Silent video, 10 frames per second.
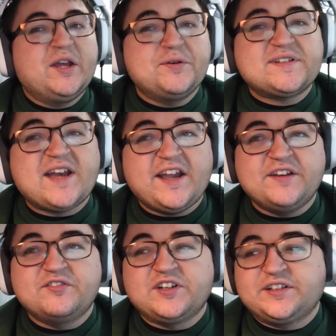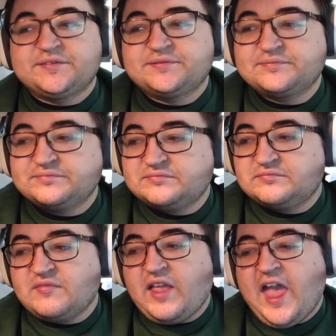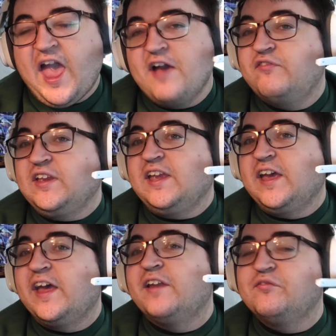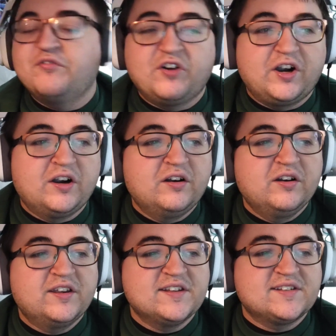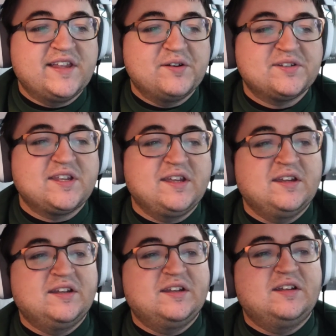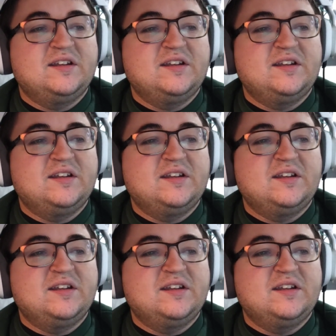it was kind of a heavy hit for Keselowski